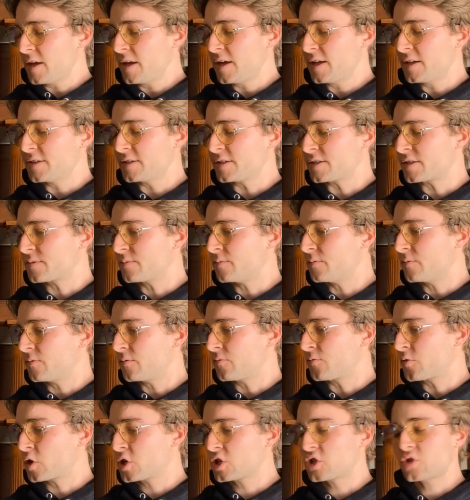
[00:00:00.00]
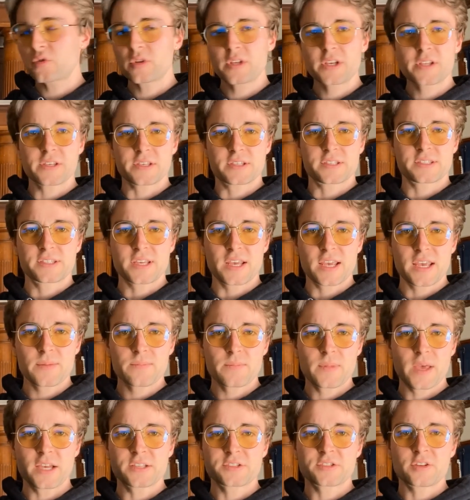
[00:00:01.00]
is virtually the
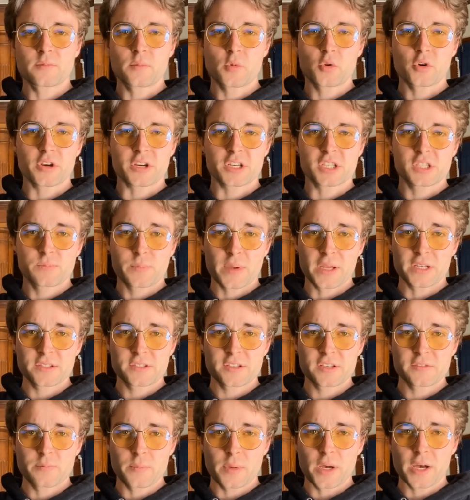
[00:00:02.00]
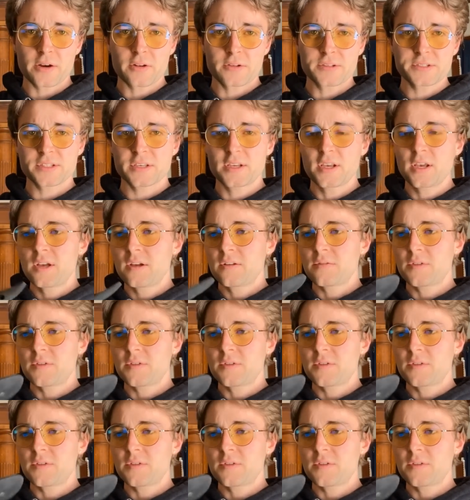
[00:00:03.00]
same as their more expensive models.